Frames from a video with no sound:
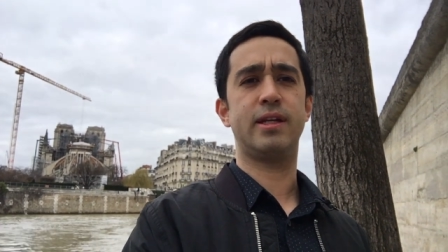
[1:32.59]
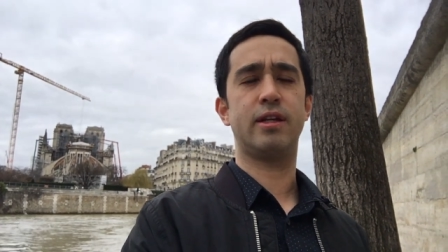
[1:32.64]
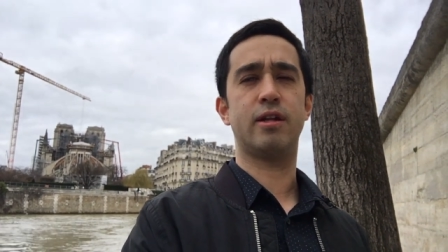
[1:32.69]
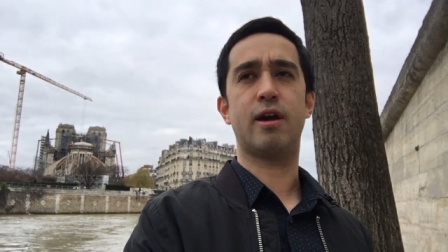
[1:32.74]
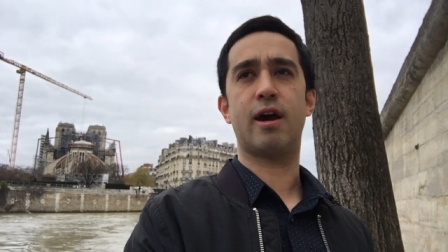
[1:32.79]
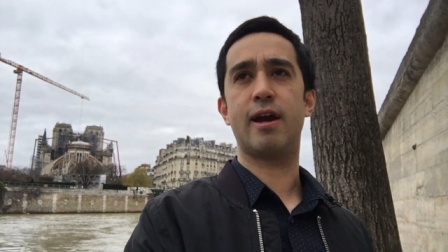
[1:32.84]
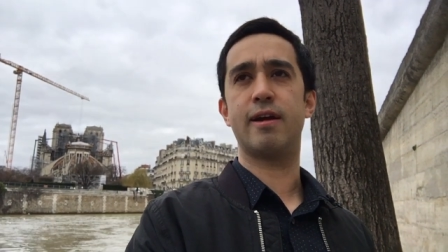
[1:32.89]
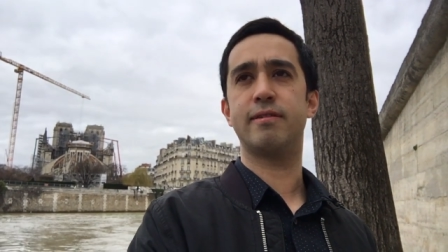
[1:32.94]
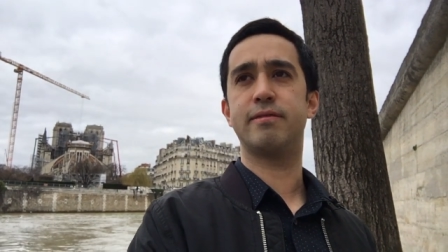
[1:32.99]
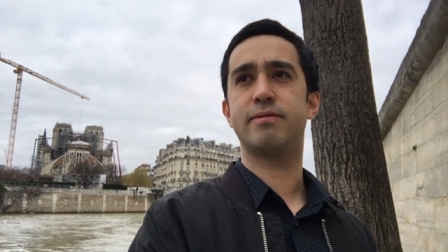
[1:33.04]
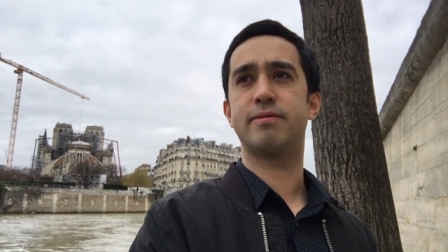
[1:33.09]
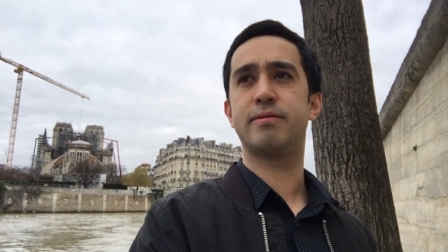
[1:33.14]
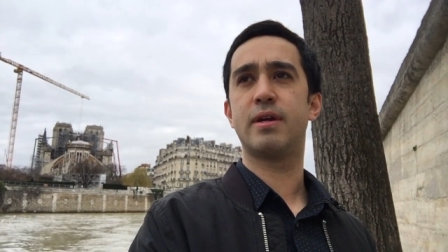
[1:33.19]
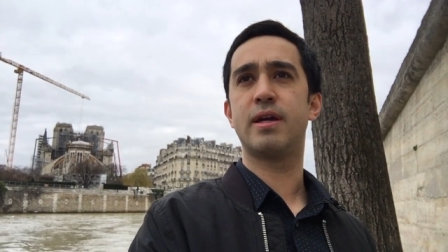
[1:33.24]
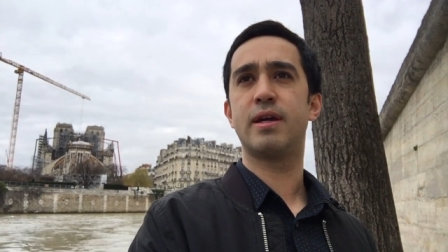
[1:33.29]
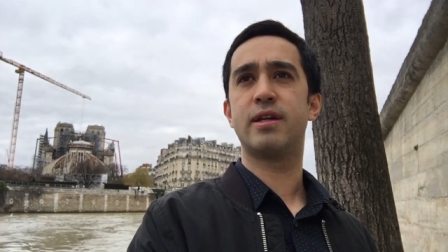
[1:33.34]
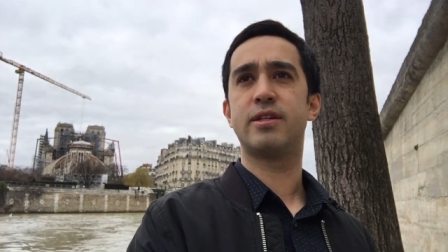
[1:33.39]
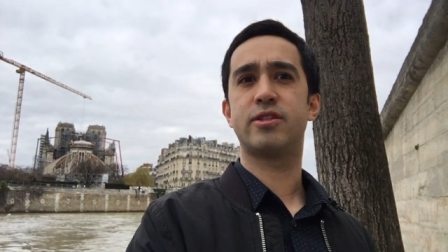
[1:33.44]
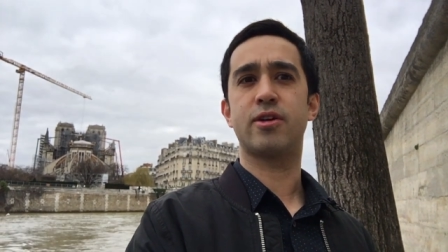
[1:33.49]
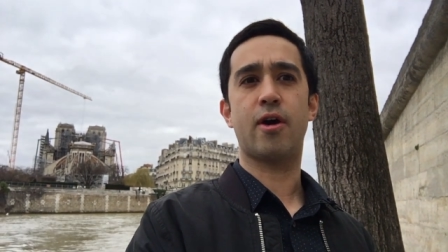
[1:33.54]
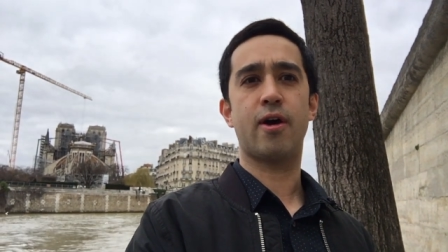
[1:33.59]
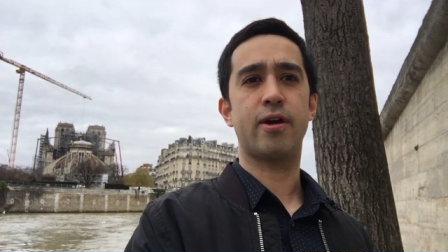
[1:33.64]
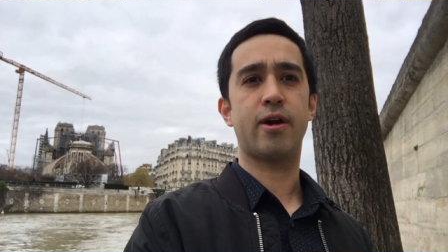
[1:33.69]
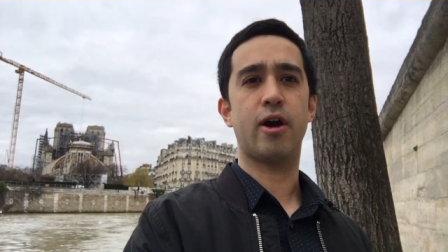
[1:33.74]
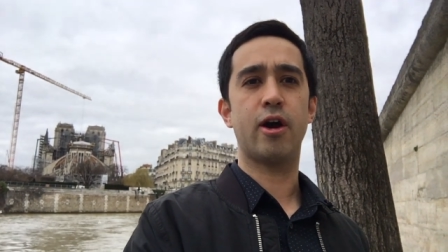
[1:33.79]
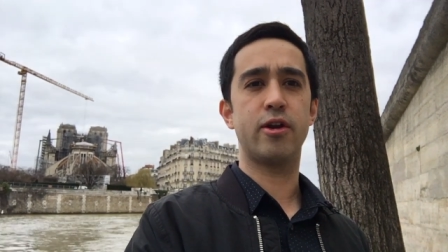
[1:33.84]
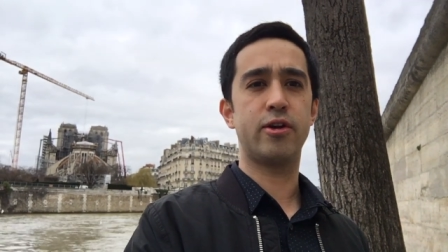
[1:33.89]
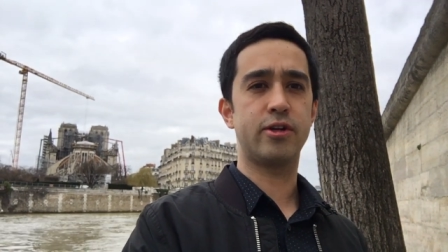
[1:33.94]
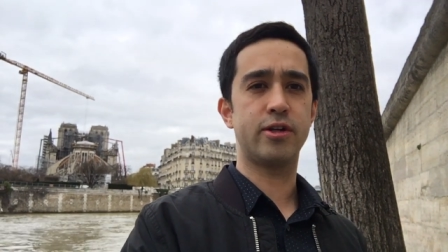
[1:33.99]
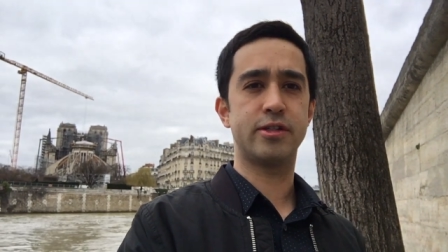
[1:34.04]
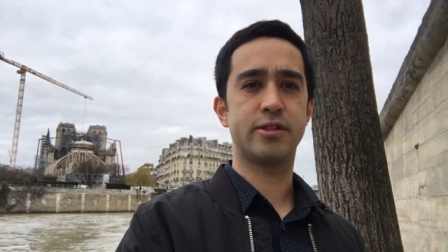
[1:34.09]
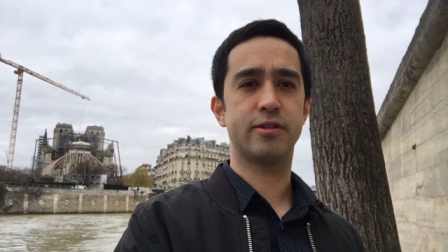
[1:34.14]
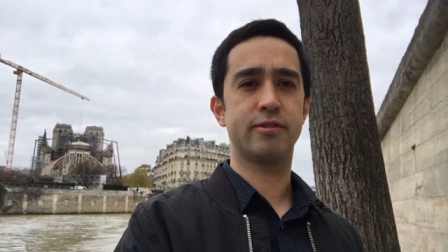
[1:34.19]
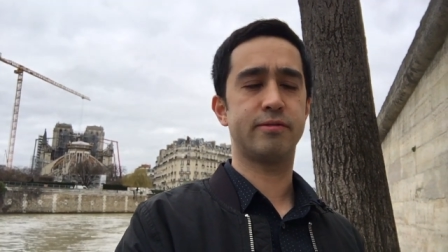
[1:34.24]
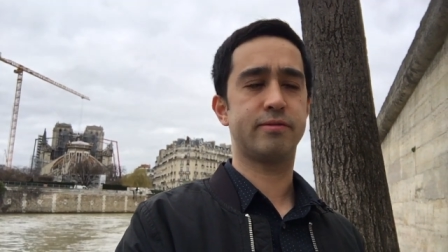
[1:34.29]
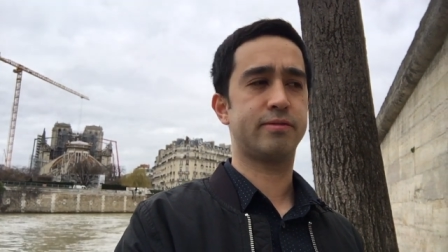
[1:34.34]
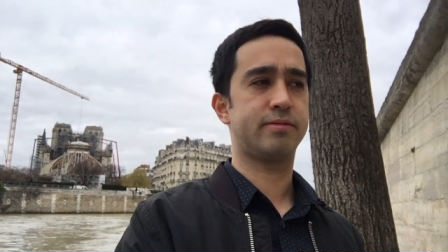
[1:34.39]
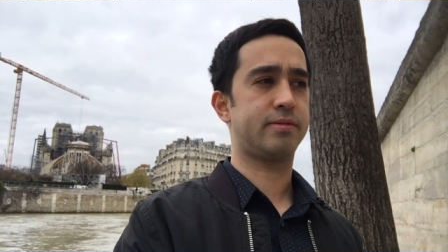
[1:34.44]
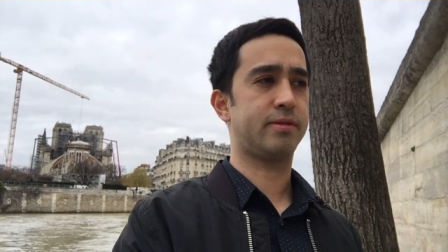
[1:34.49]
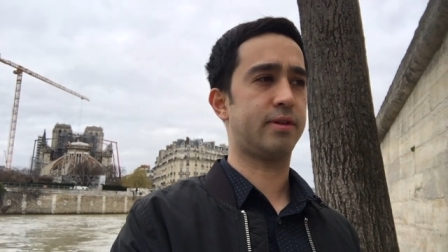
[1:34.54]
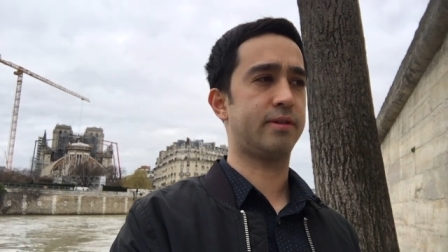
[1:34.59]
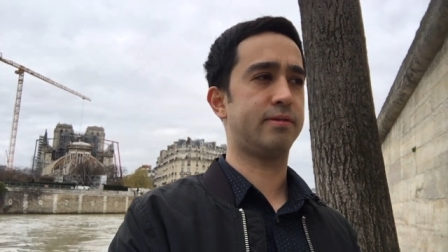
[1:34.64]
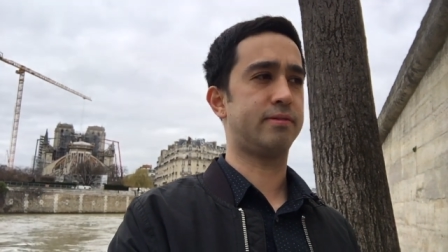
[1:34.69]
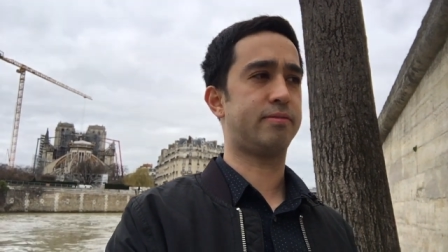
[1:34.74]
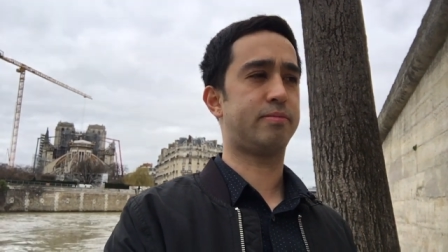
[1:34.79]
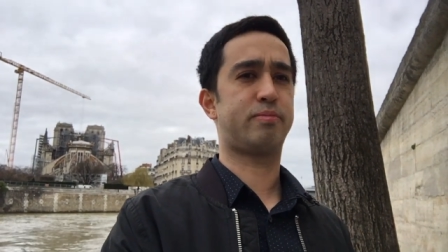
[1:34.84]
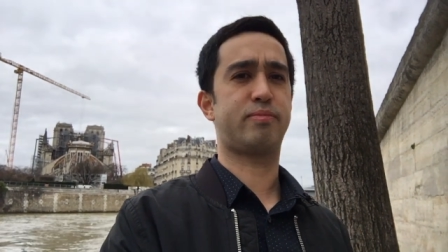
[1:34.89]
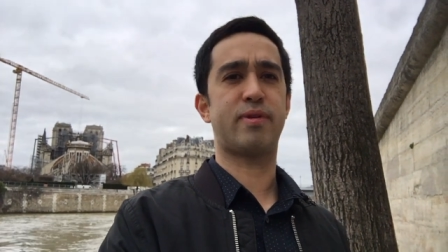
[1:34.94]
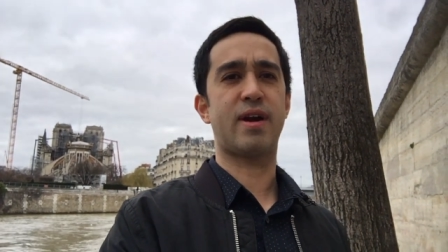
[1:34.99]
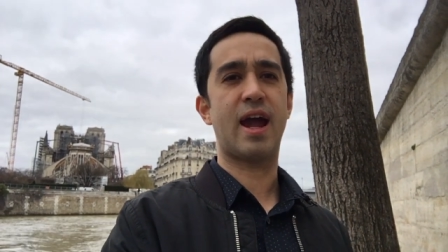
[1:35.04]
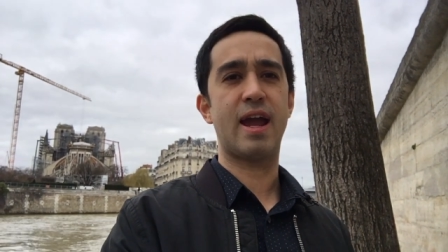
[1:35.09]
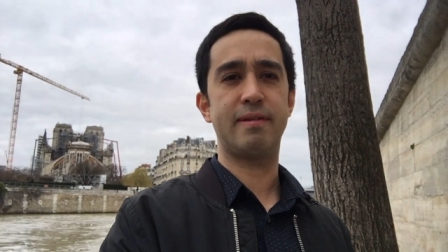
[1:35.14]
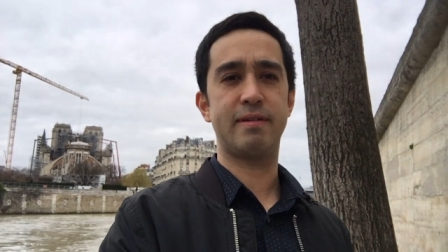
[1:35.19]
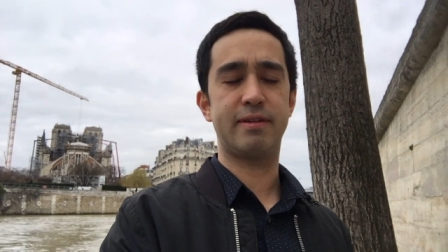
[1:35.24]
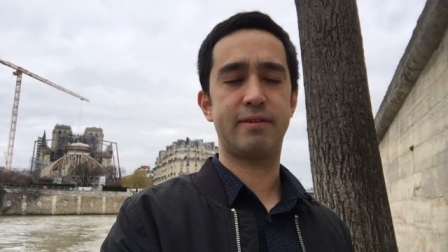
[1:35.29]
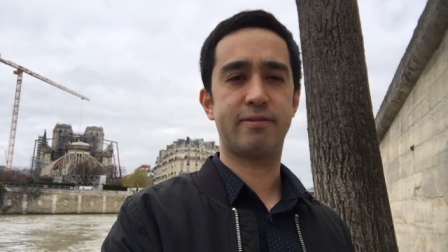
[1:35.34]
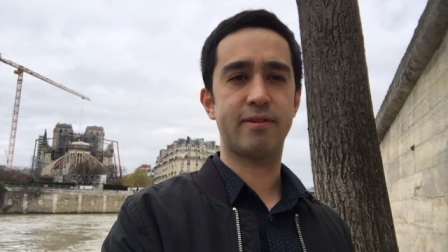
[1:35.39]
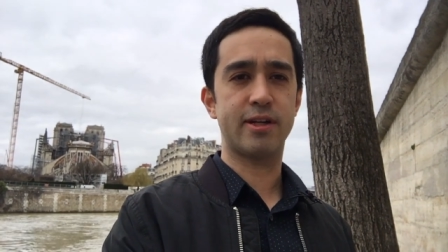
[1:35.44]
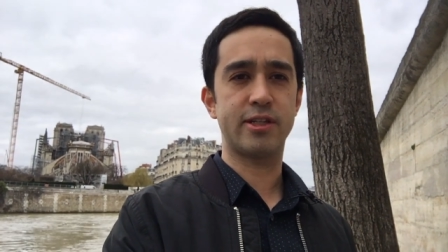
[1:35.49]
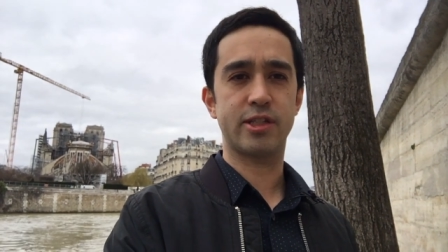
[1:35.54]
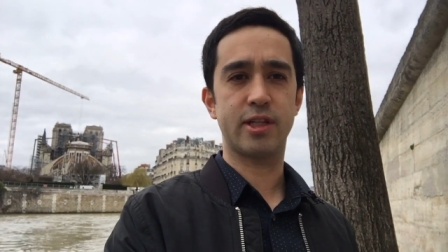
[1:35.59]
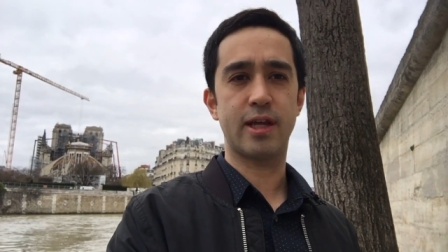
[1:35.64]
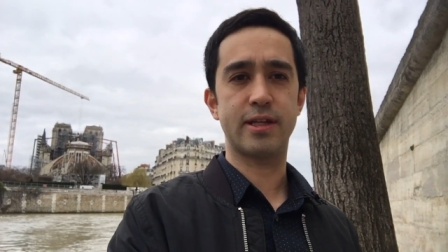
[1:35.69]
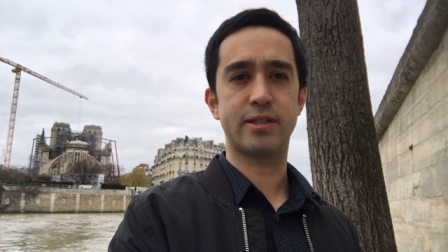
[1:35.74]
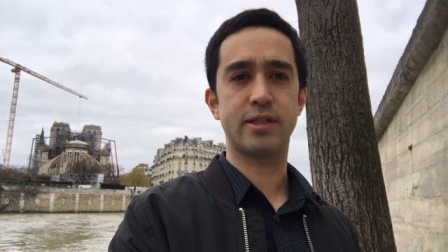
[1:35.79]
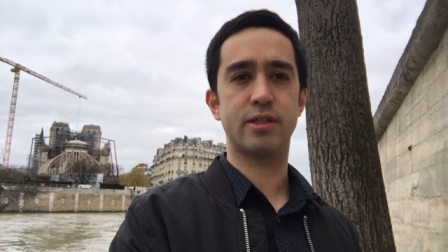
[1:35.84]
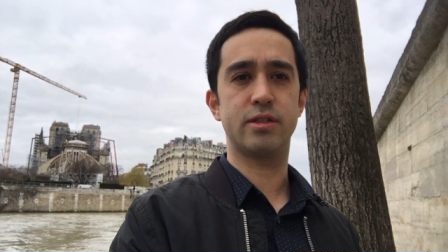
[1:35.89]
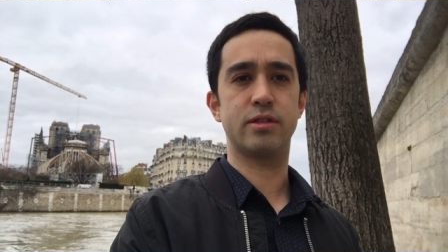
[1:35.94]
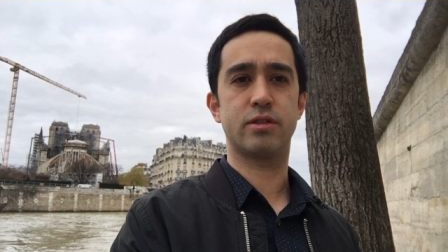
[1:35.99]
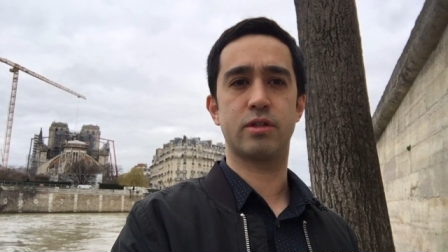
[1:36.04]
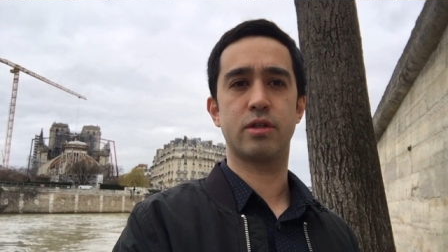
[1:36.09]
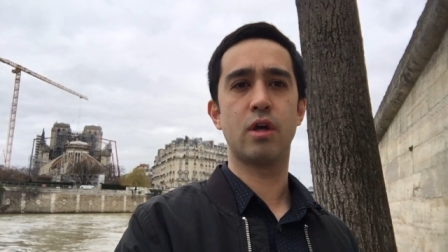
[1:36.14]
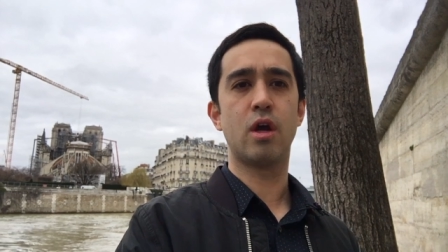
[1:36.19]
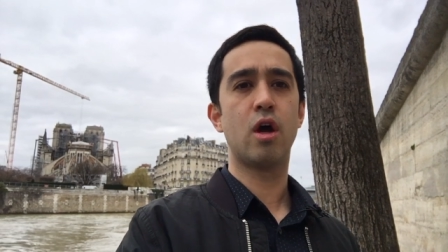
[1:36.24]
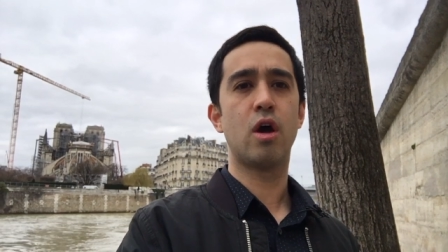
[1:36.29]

You know, I've taught hundreds of, of private French lessons